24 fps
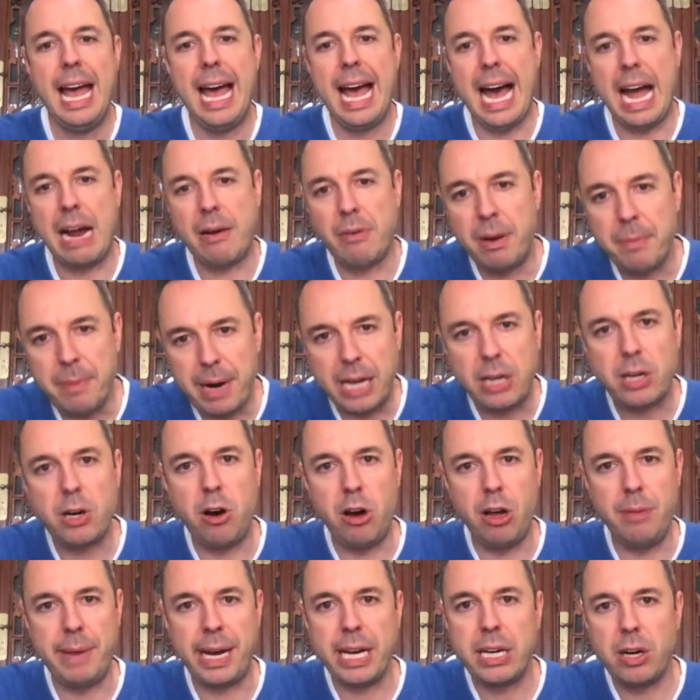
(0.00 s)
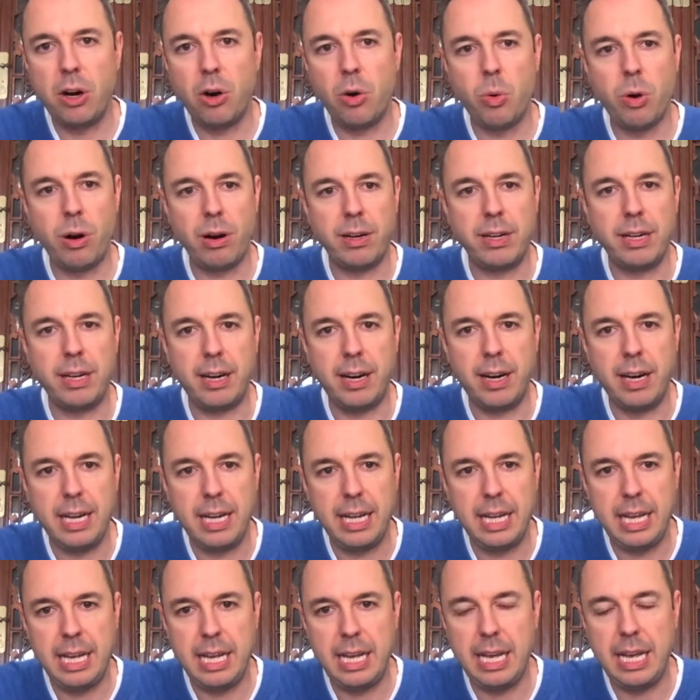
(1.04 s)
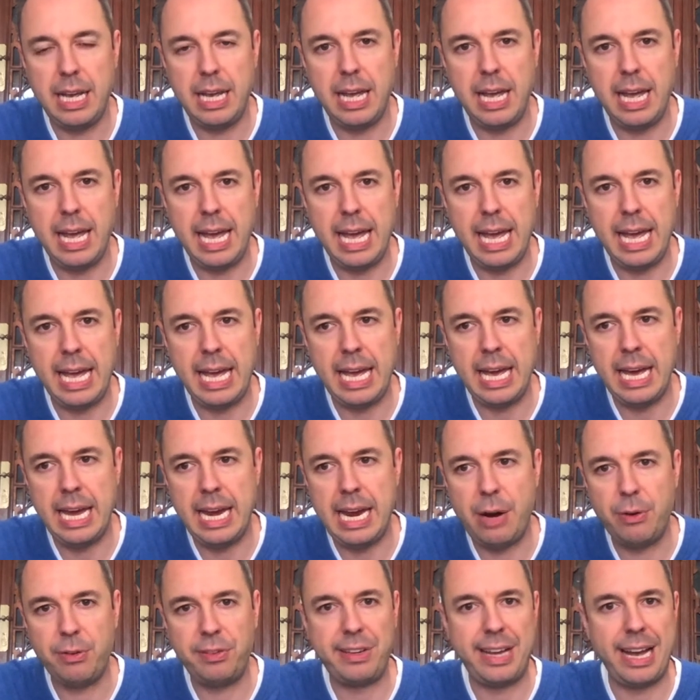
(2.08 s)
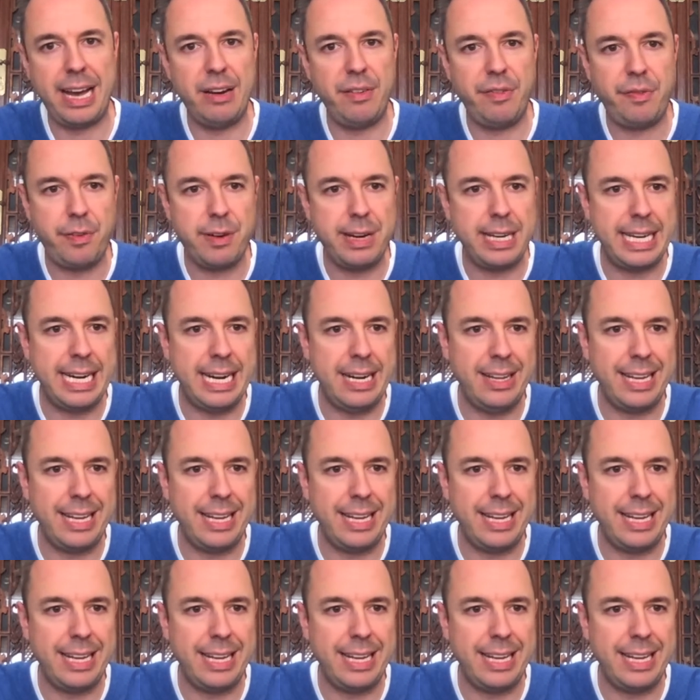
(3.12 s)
I remember I called my coworker and I was kind of freaking out,